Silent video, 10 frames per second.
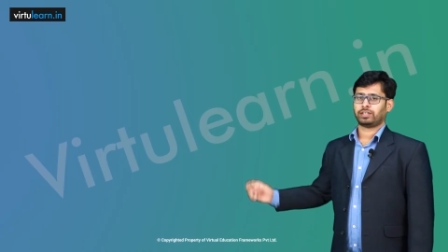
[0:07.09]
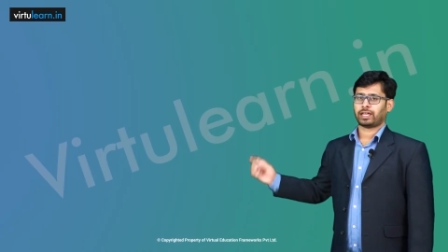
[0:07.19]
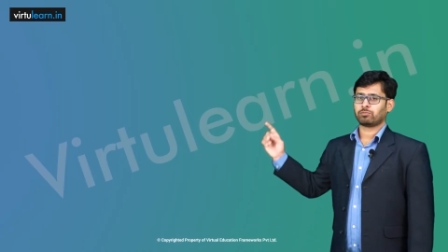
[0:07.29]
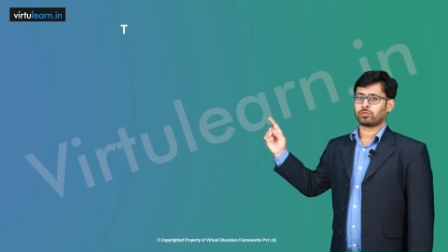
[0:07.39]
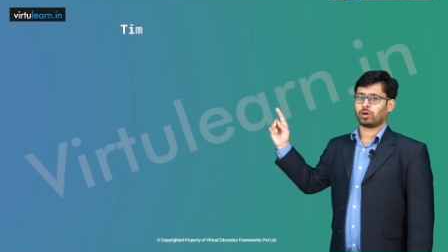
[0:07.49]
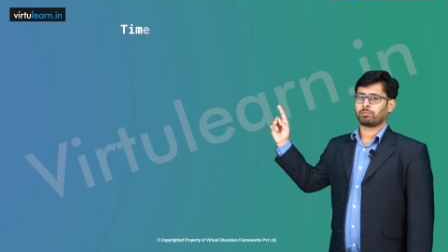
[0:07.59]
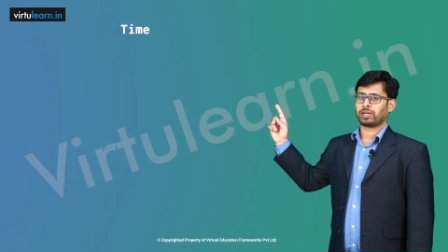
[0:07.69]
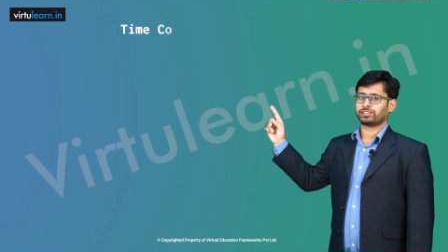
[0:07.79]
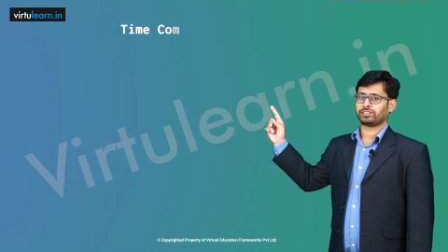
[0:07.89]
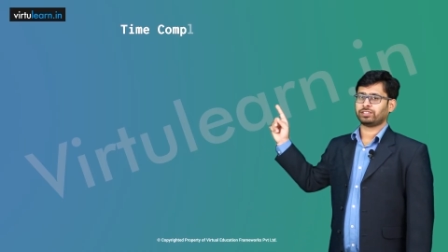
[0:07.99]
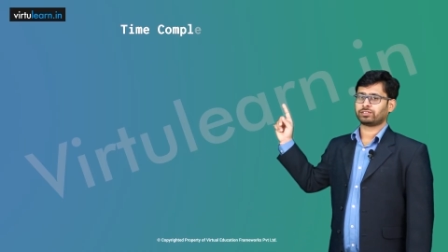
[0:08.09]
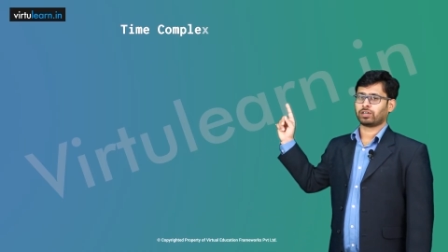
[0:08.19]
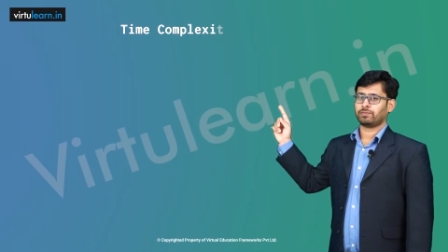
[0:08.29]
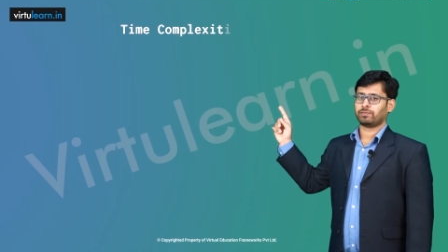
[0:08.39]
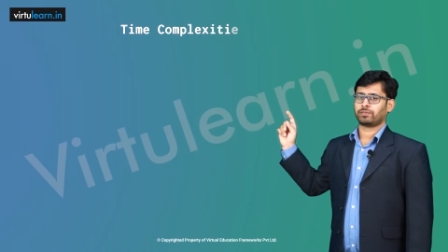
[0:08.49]
time complexities
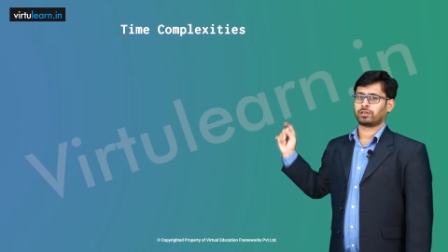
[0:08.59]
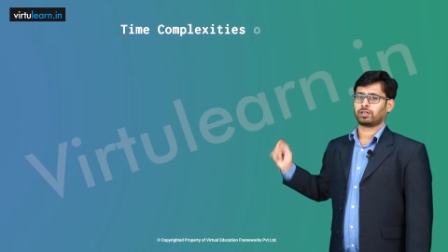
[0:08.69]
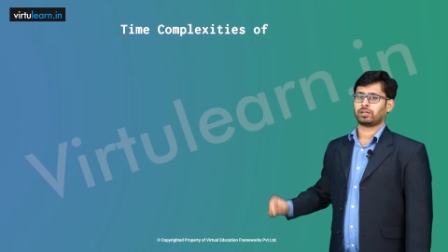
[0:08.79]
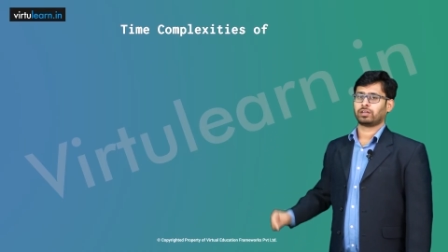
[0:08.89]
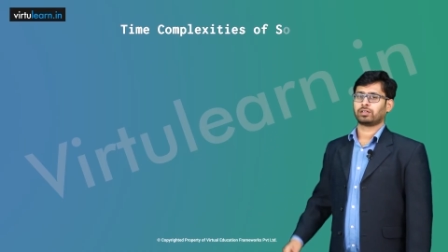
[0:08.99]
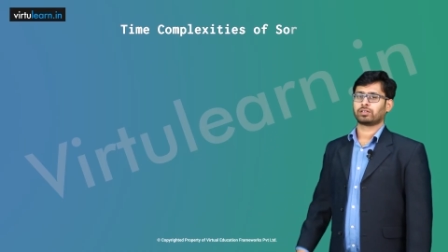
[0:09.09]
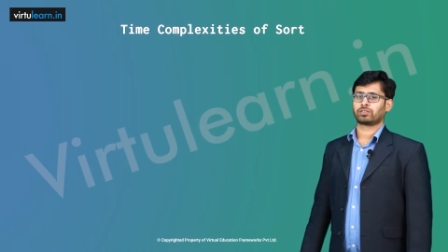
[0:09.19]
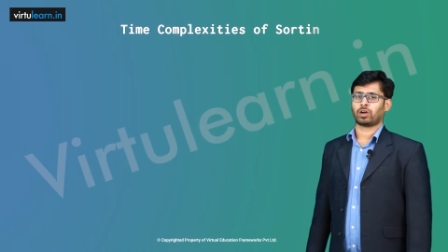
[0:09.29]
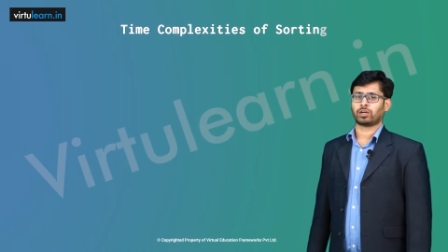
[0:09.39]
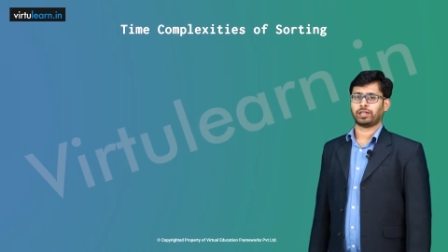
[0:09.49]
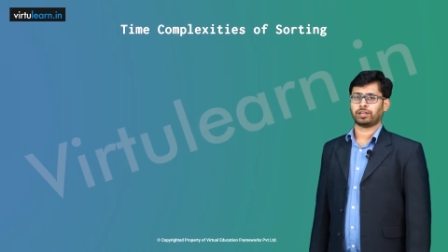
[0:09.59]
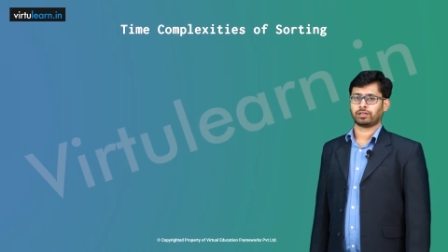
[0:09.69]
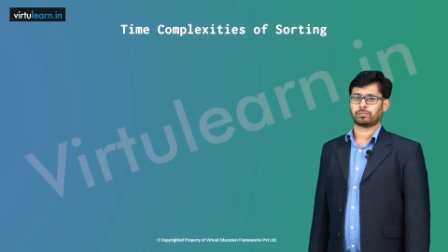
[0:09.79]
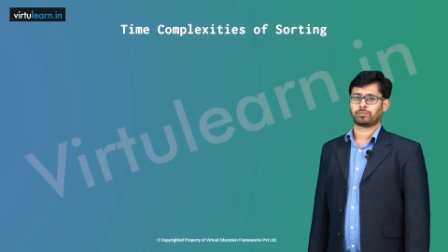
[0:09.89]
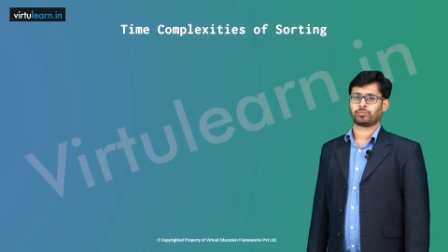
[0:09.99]
of sorting
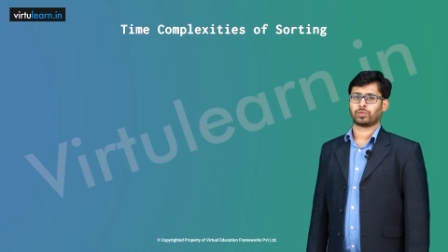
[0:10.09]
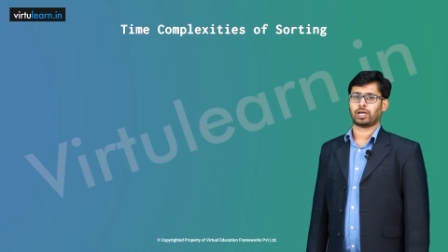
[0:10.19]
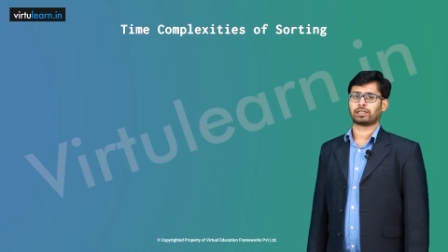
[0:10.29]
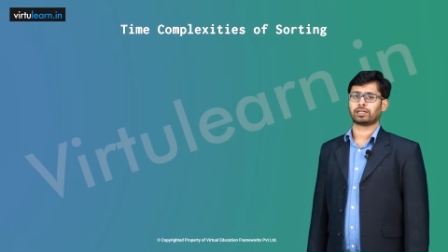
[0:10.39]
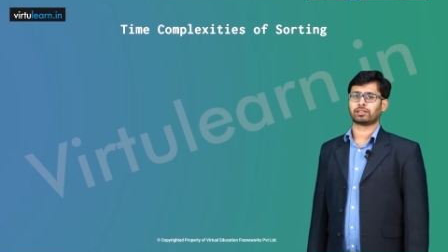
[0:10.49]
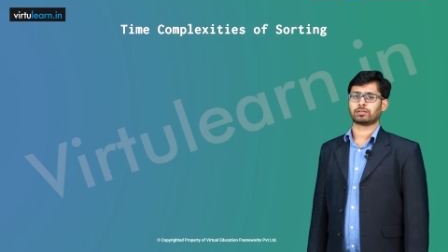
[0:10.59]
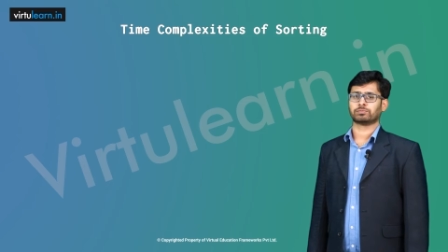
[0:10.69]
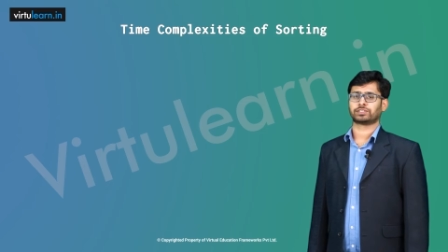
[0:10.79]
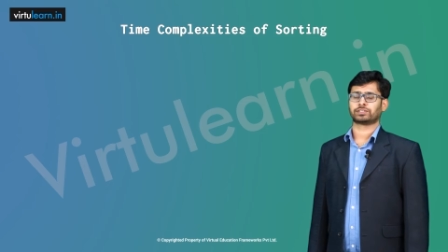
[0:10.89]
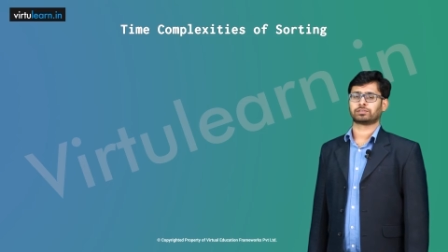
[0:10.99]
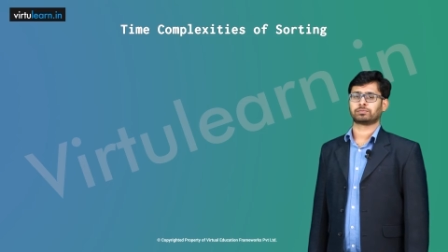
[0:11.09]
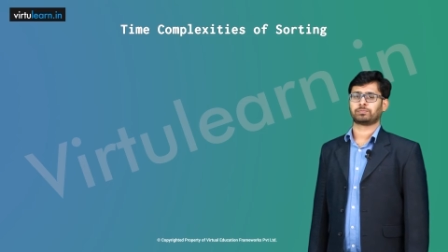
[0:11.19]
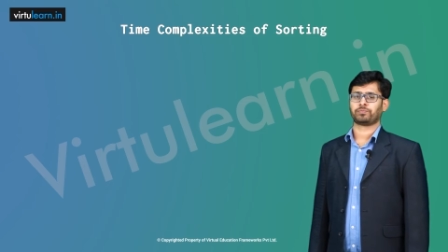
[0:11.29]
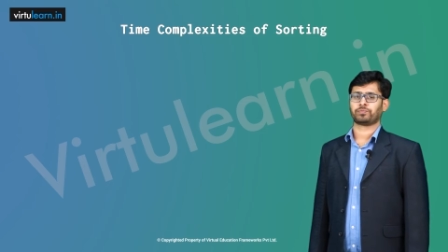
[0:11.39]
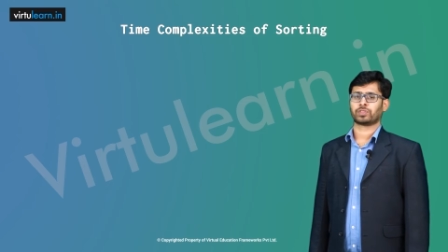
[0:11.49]
algorithms.
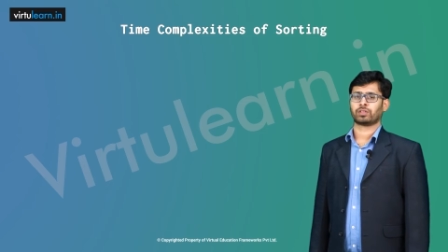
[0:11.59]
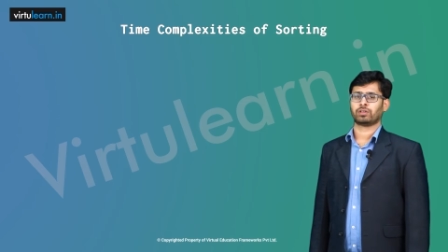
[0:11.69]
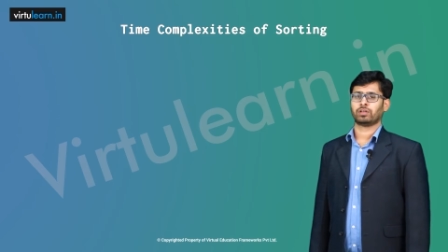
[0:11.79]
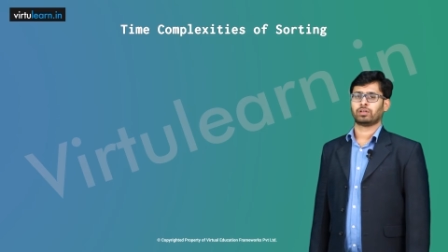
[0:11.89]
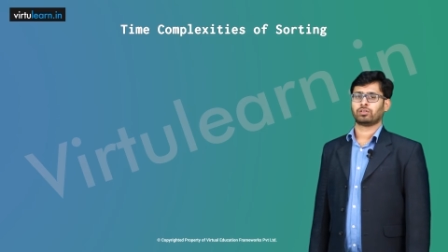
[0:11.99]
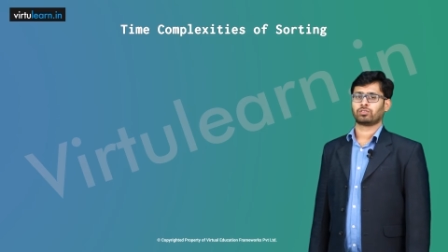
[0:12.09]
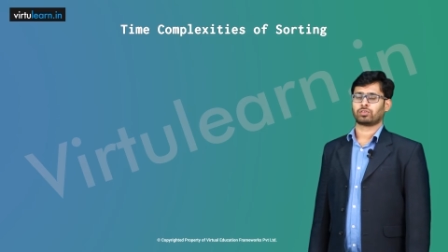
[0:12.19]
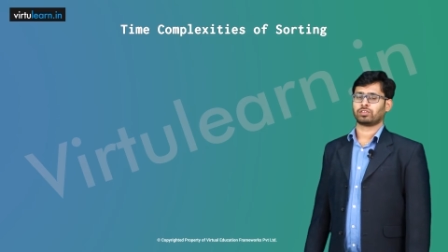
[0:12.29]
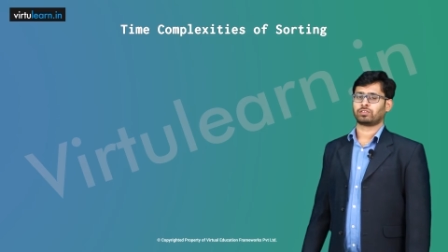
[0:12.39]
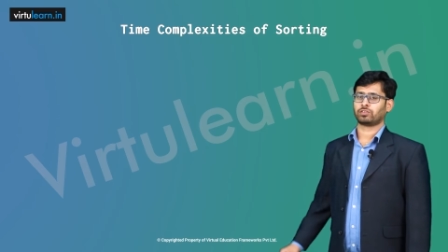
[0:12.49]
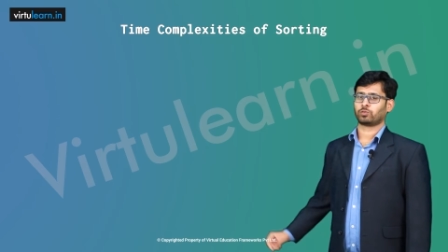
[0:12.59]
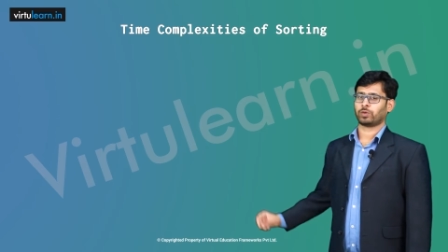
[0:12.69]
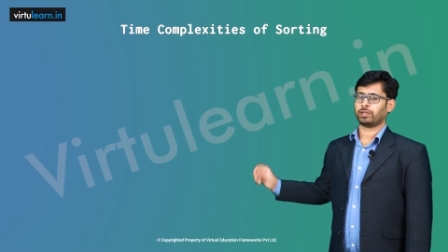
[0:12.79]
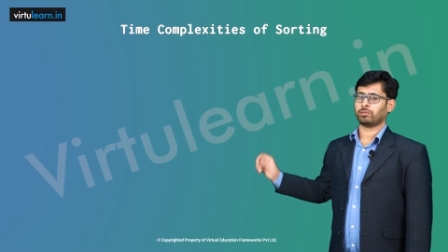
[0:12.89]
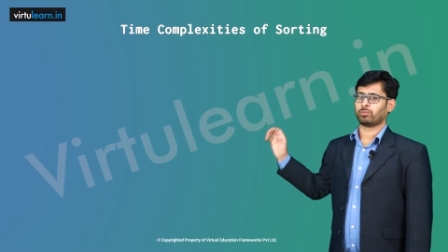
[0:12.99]
So this is
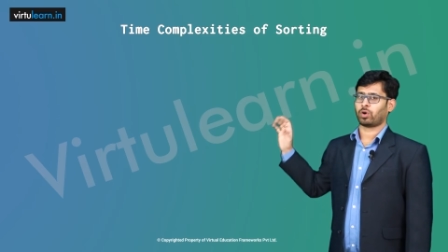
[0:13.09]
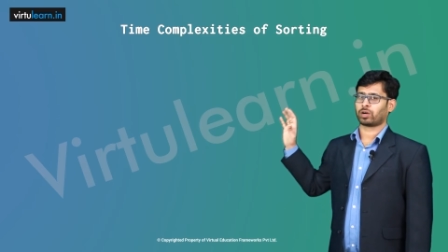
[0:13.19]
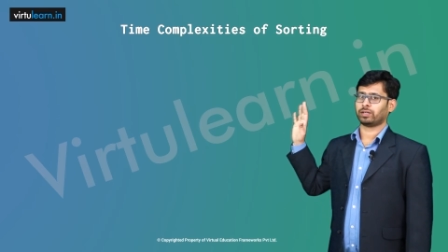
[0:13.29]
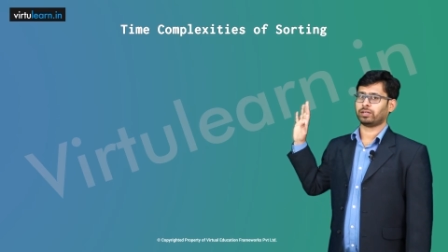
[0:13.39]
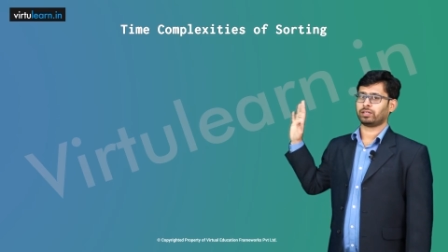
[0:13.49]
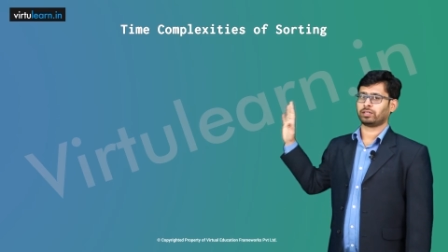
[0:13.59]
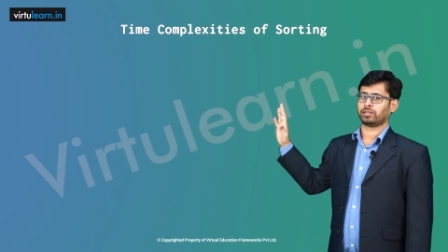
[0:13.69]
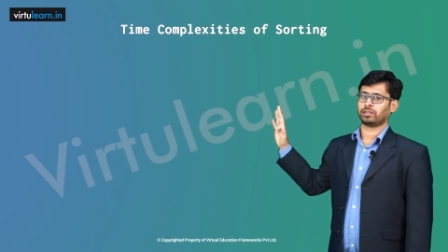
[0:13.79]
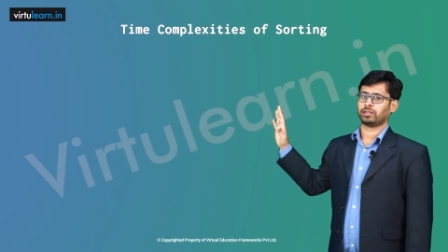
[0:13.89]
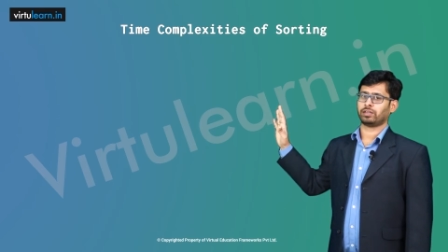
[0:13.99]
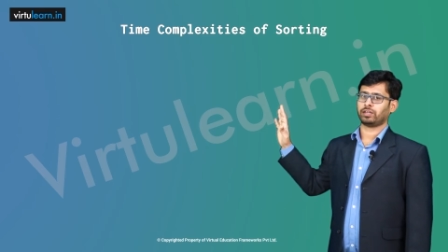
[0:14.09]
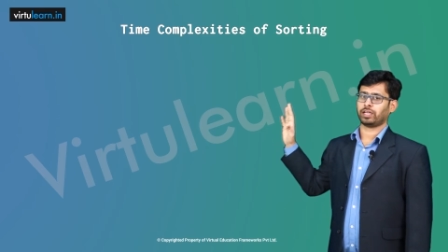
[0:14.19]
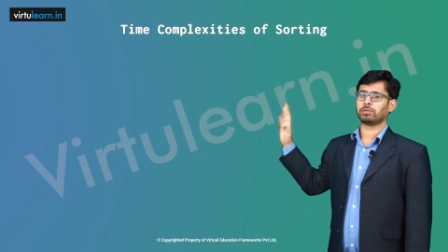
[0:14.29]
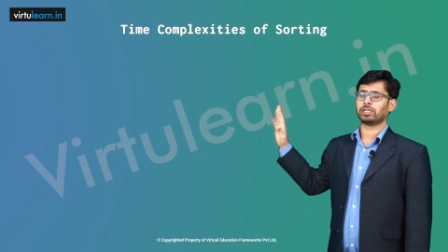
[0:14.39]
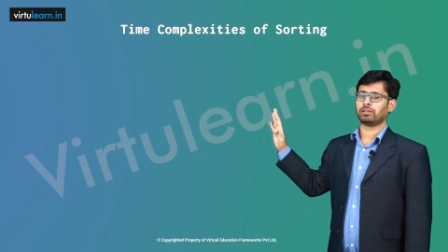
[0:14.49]
very important
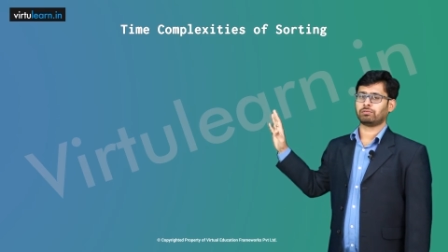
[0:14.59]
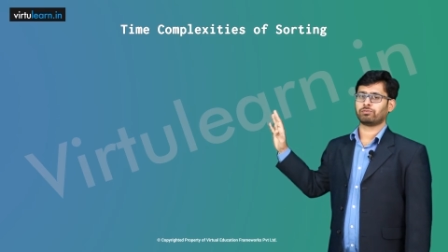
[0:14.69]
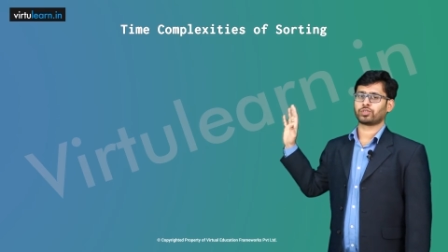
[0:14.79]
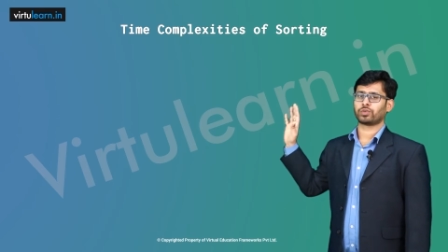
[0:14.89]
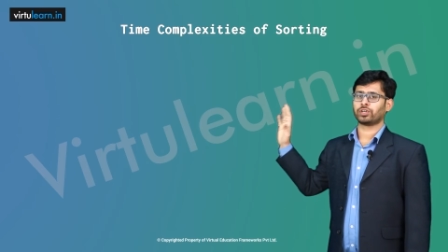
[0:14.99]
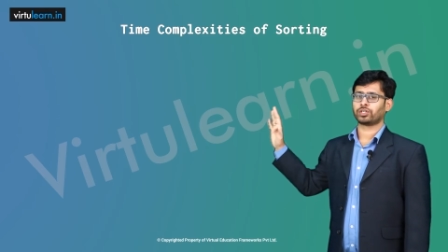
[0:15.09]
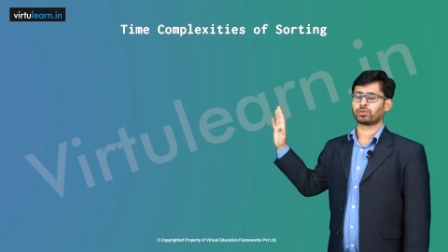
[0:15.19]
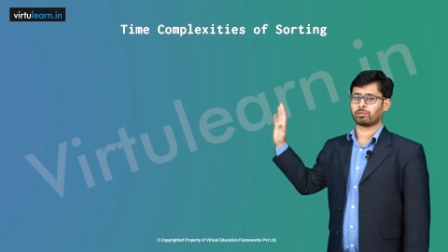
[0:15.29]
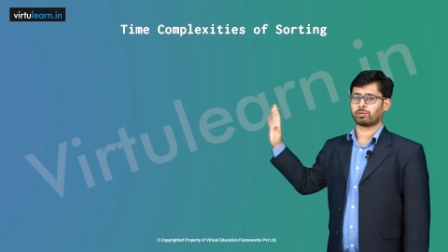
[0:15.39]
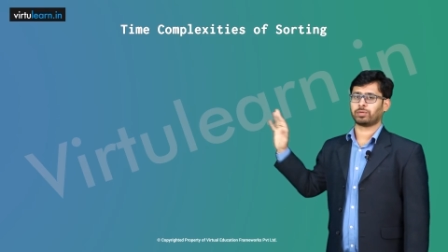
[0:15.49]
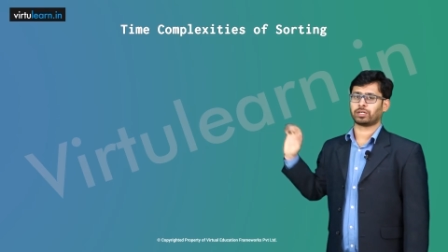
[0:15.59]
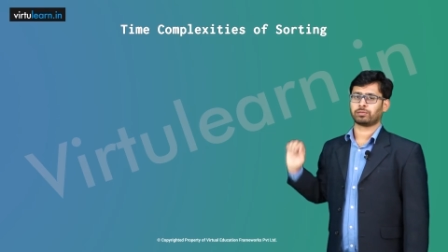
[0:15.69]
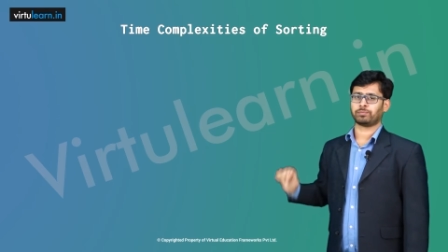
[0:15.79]
table which you need to remember.